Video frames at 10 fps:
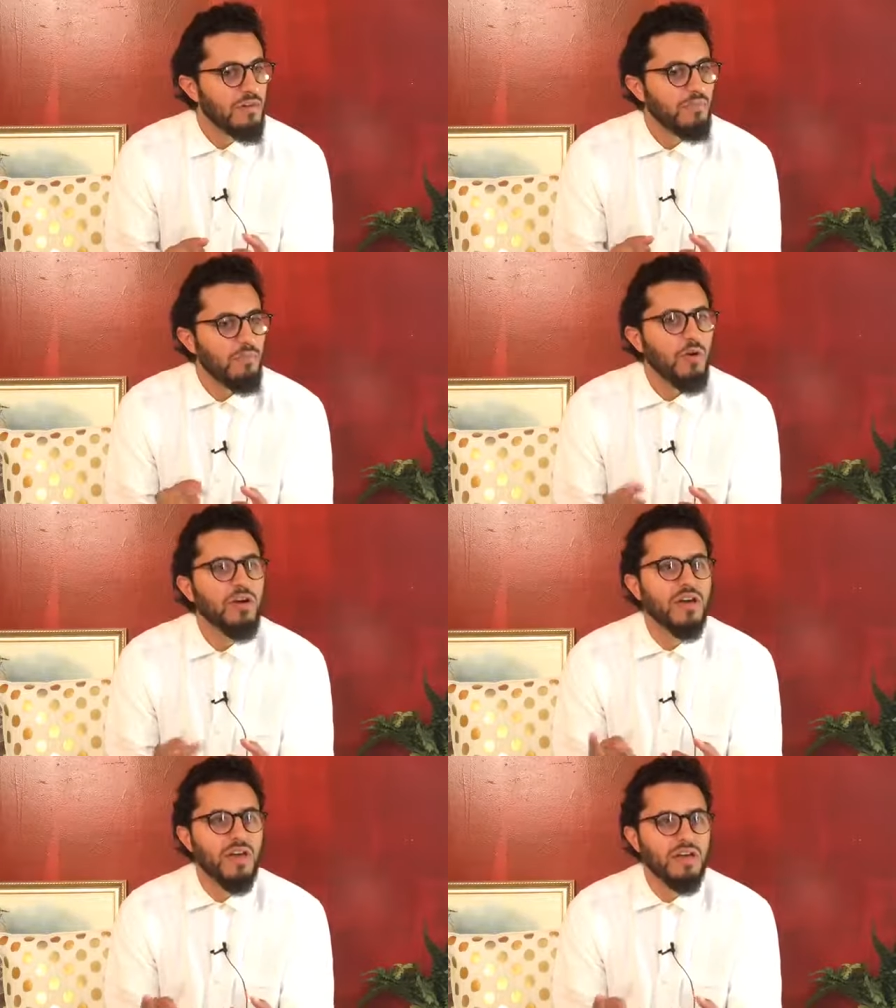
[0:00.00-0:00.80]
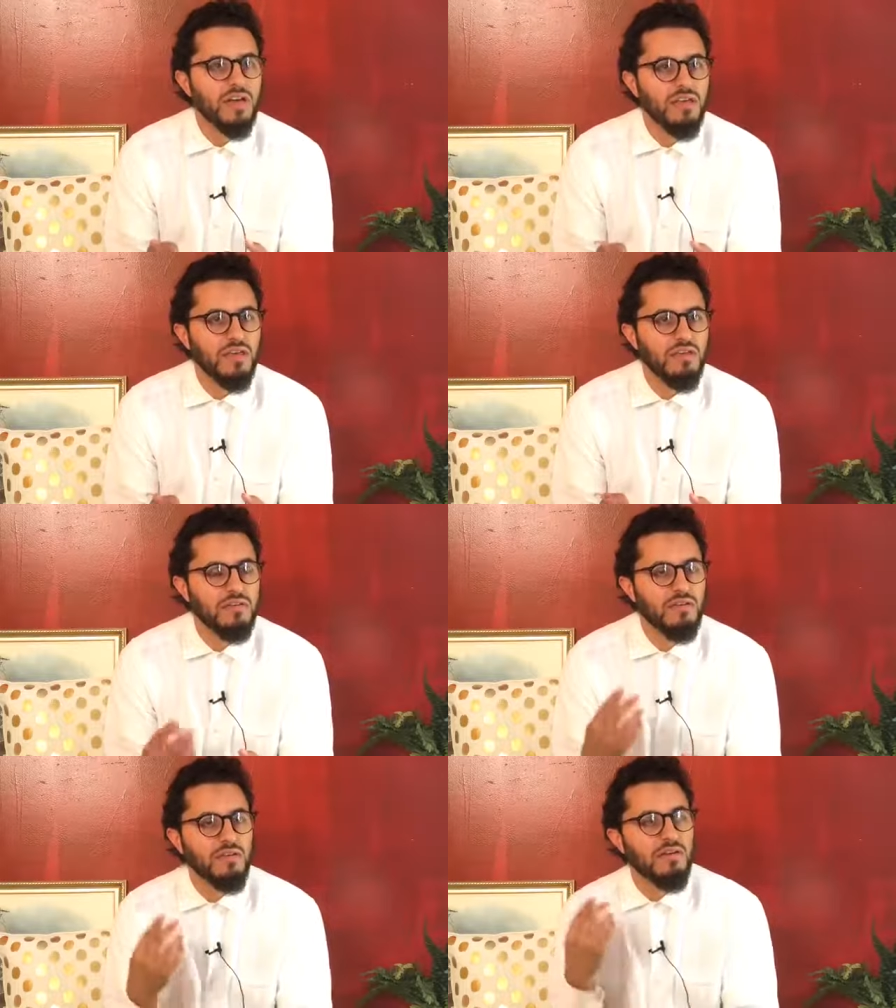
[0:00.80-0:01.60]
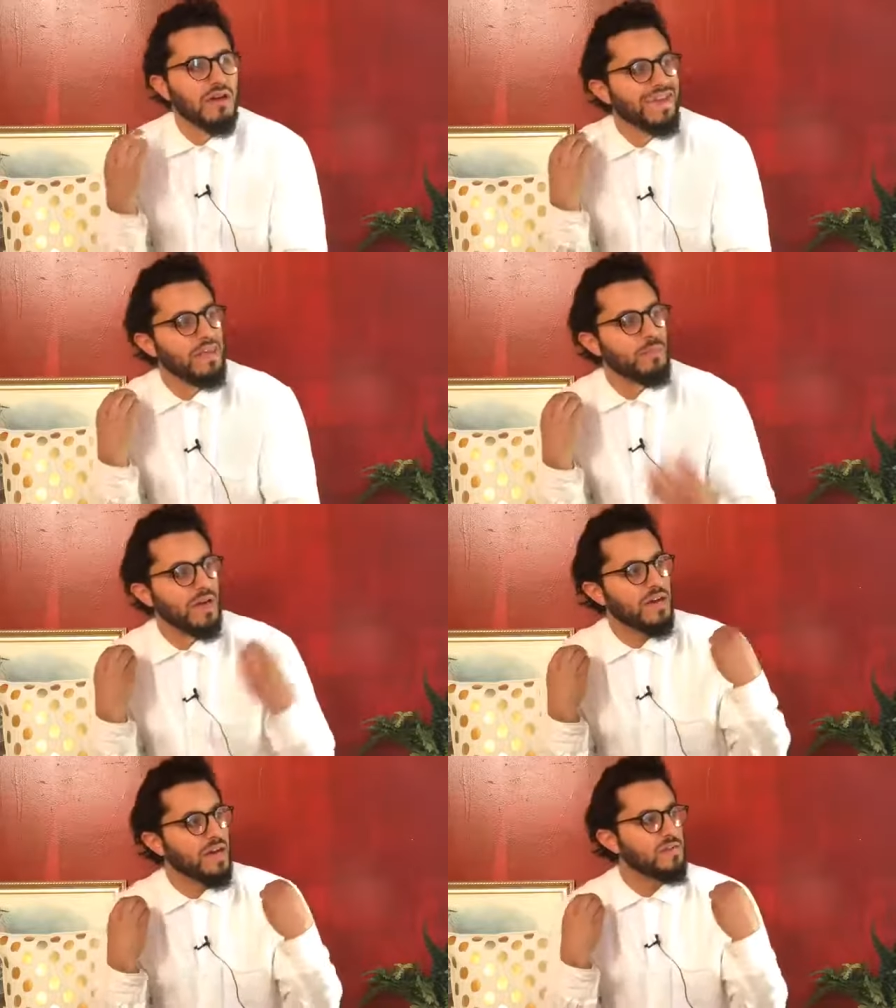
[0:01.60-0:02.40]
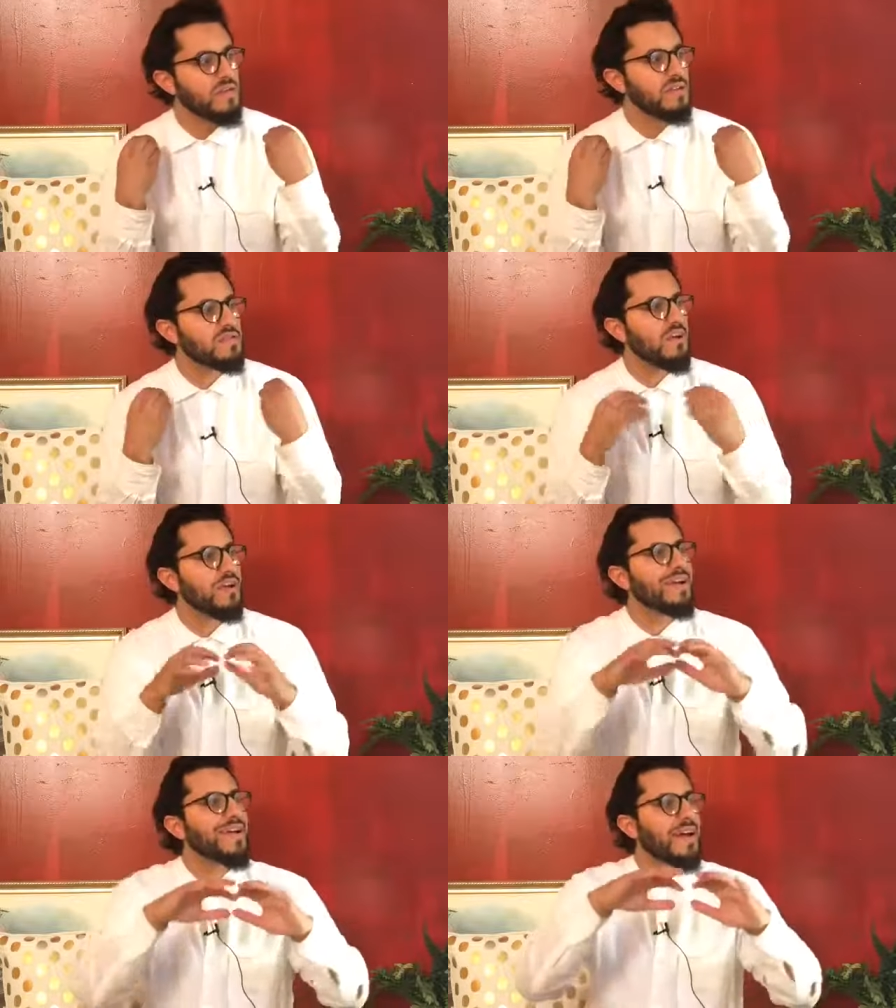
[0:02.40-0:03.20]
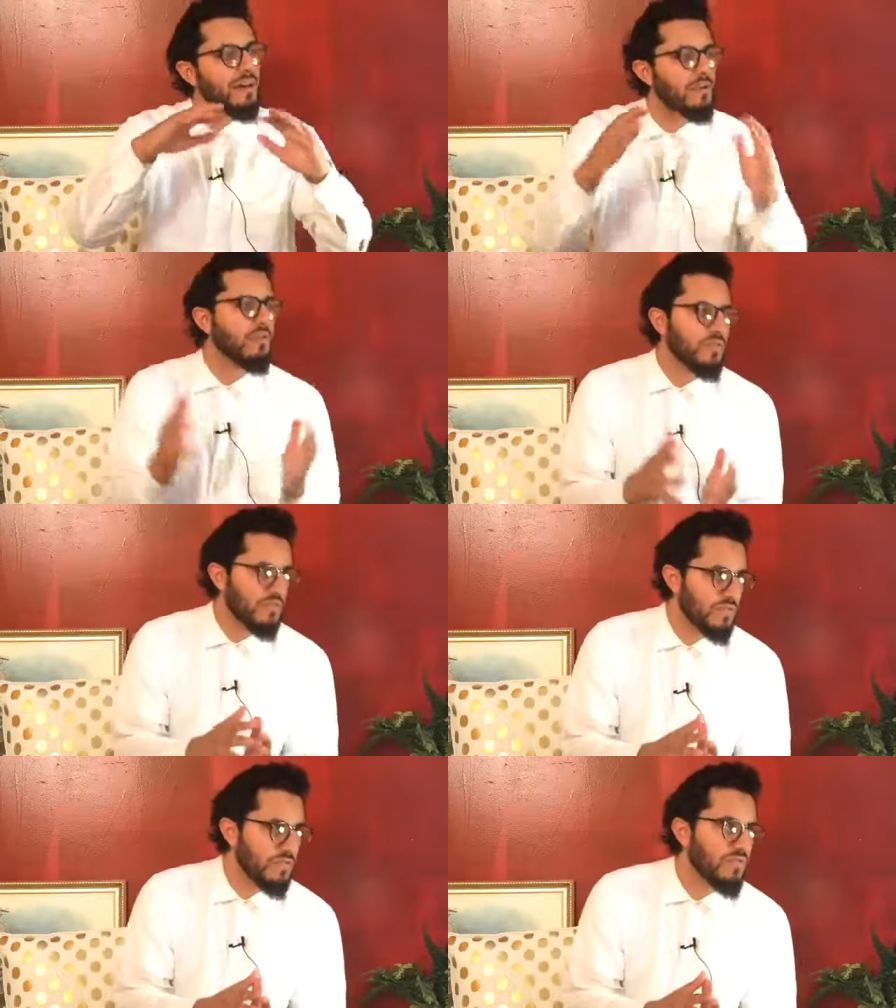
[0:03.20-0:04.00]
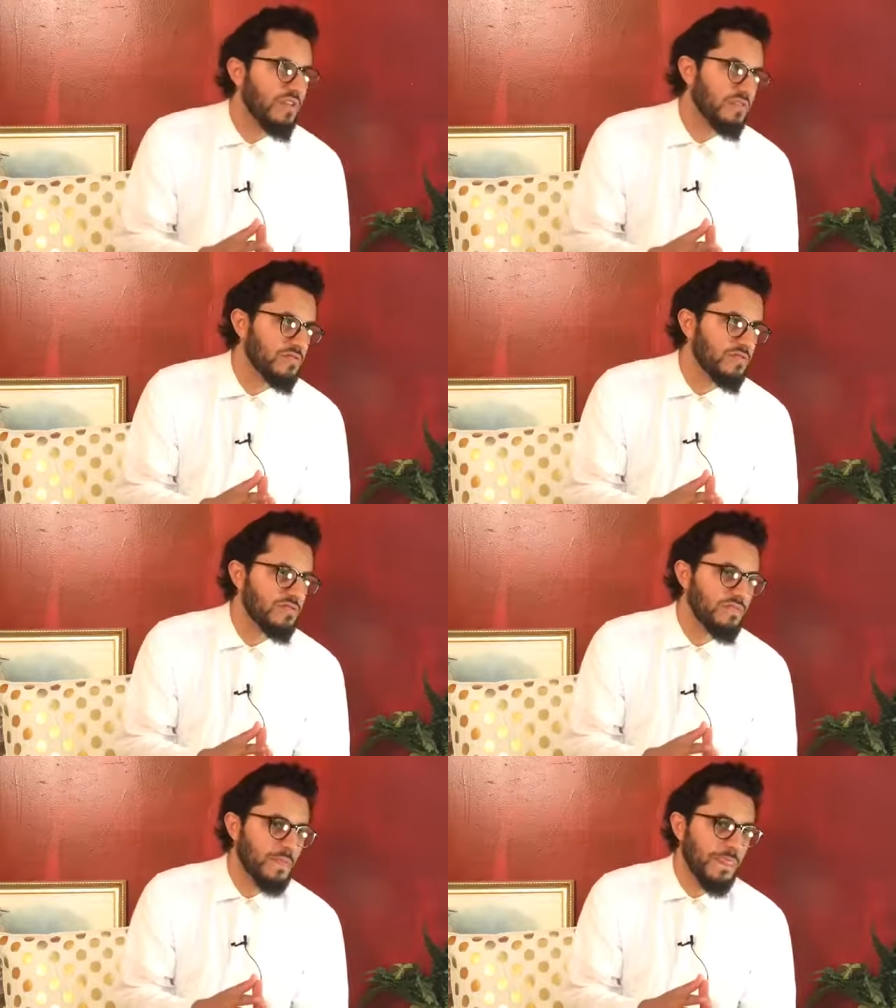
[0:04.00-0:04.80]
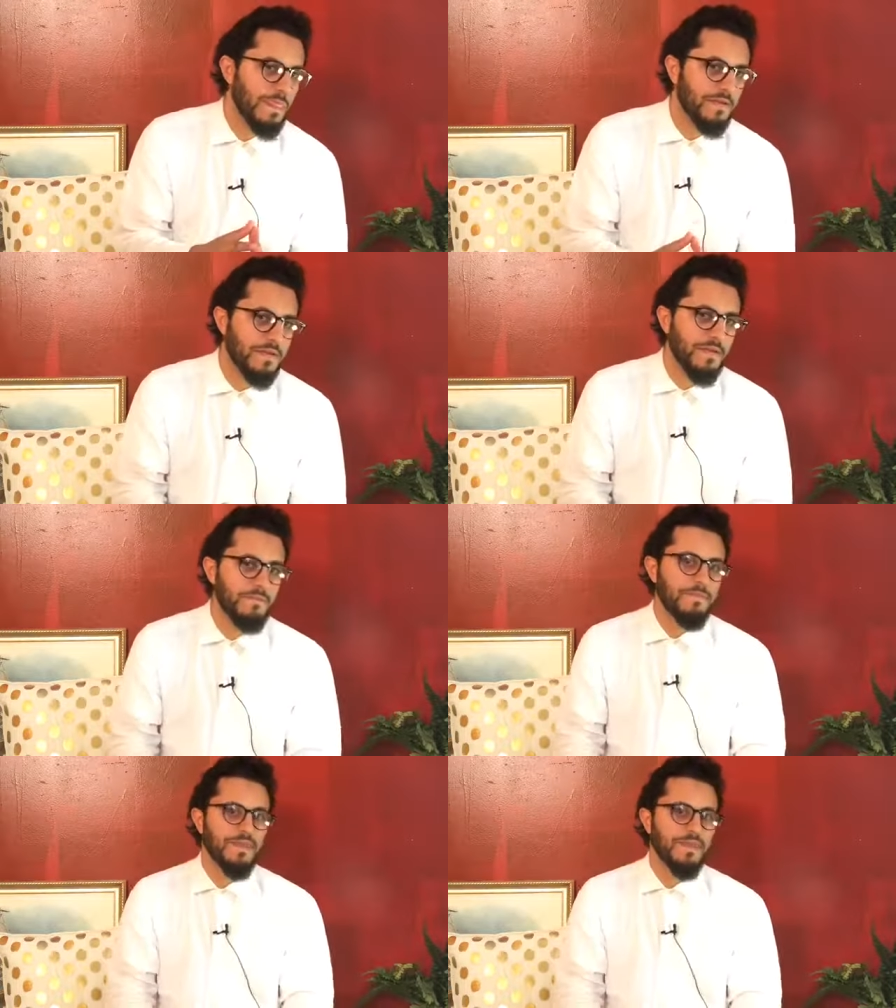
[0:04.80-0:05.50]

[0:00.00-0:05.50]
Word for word: Munkar and Nakir, Raqib and Atid are categories of angels. Right?